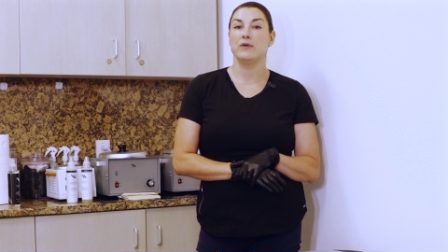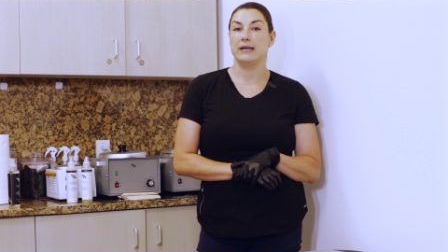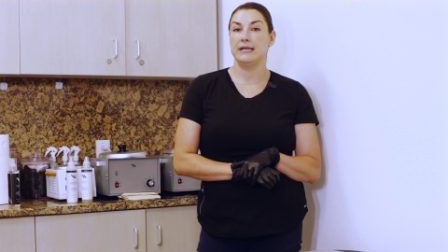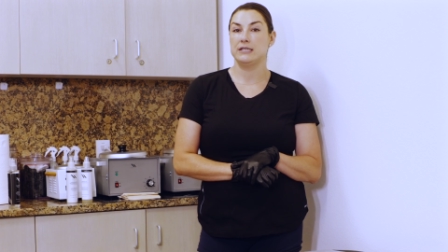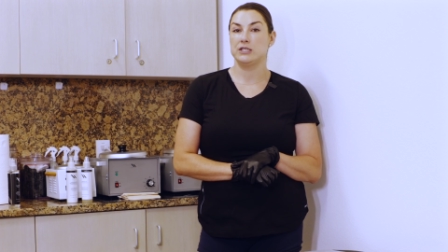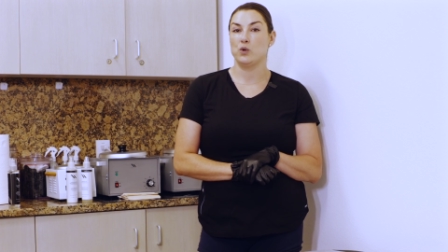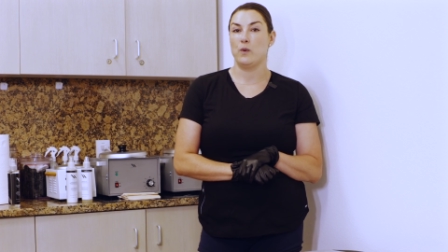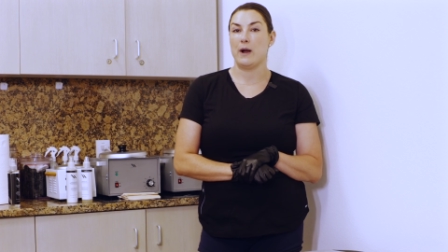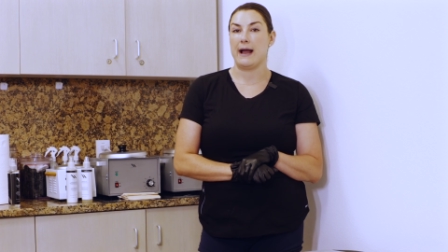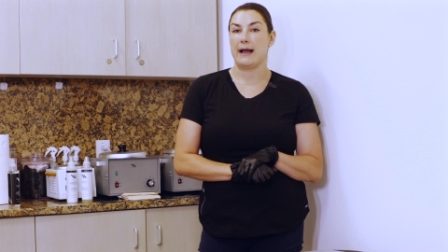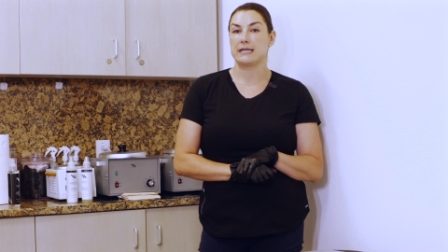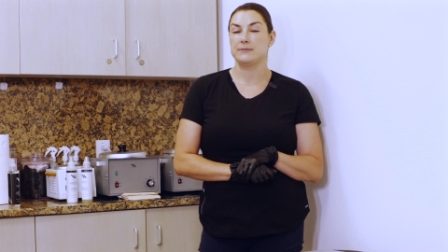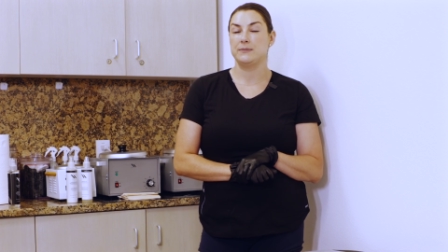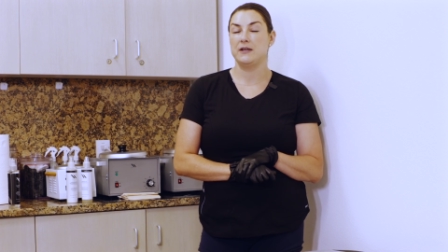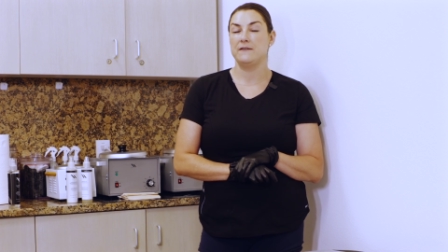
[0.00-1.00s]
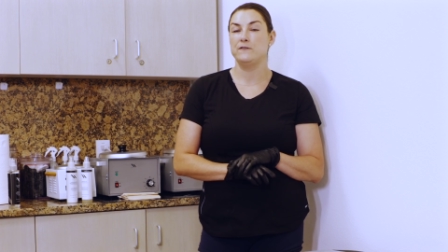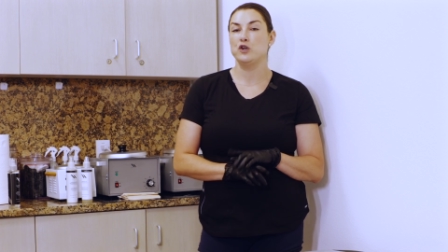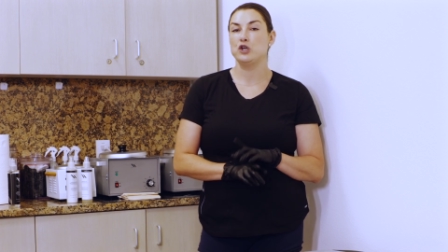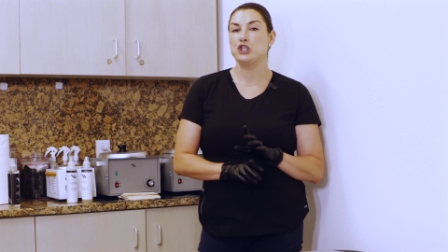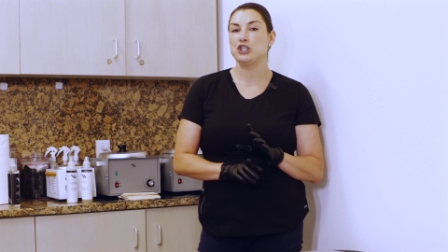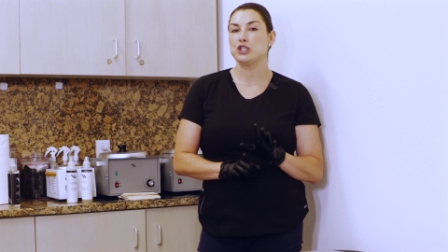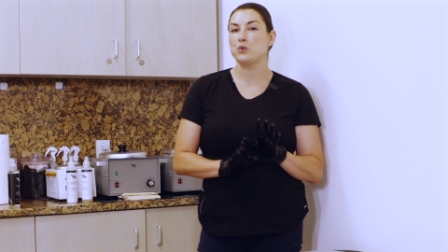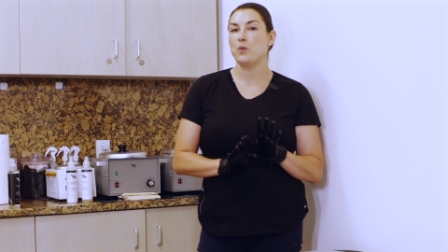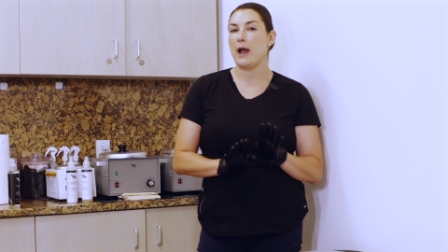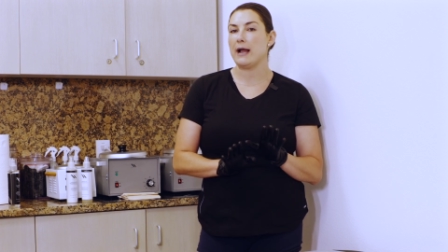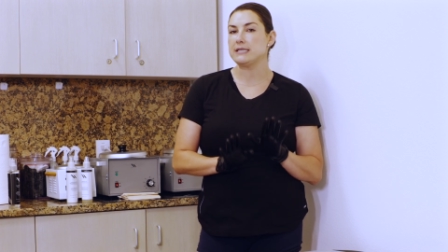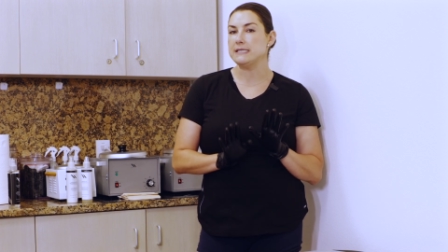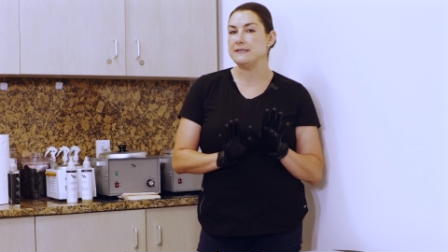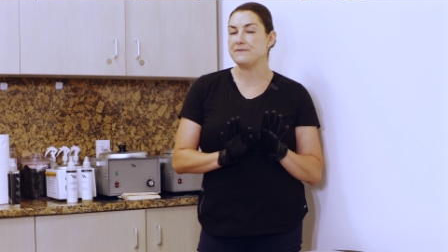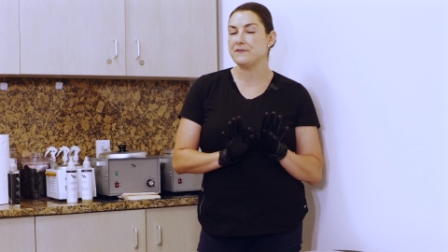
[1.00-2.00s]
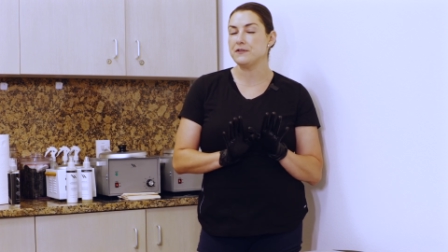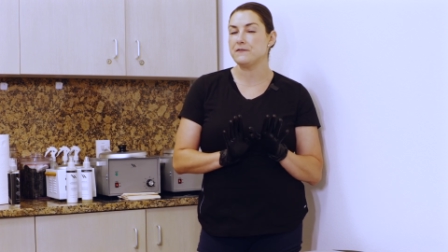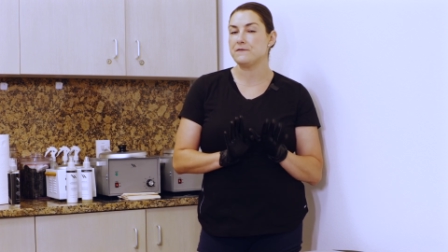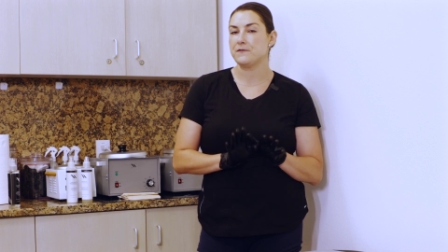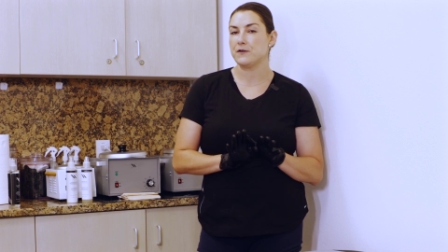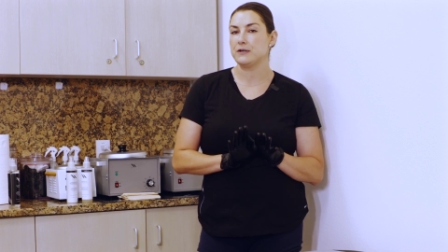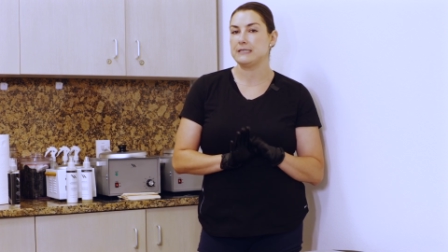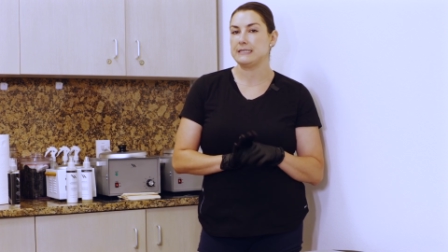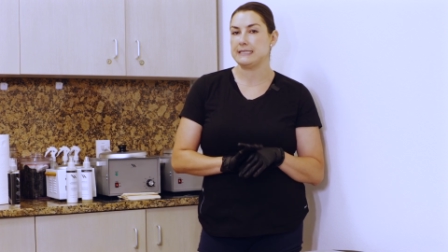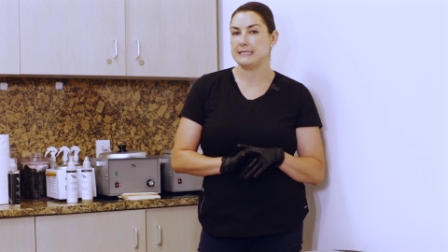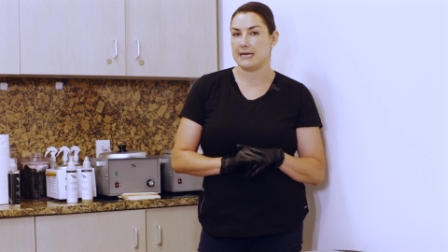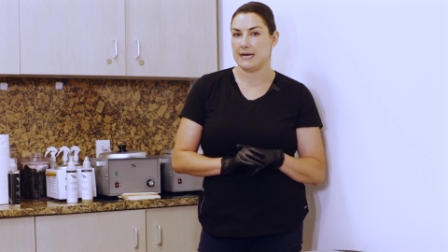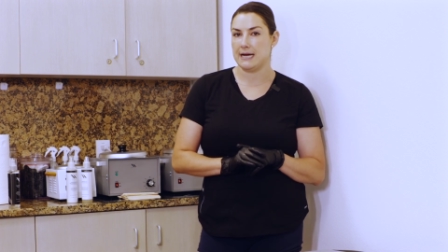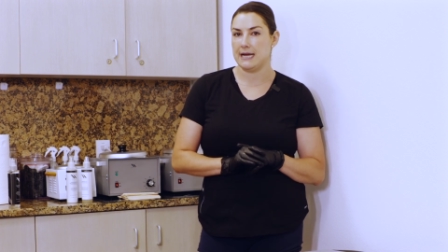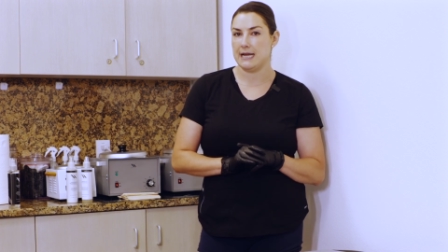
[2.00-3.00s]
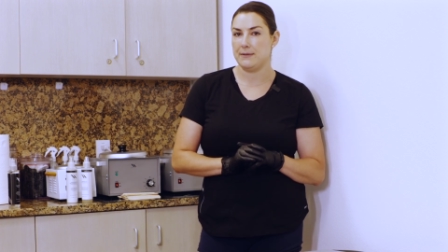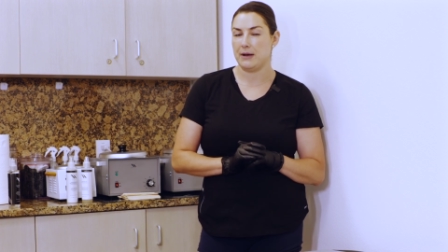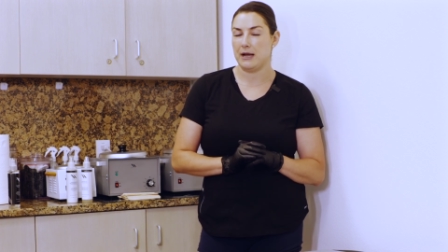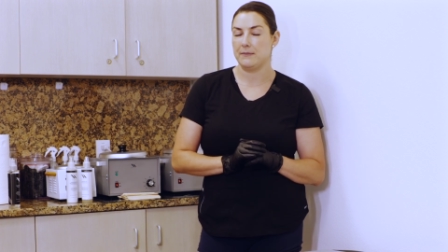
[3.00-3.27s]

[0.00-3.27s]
ready to wax. But if you're just waxing for the first time,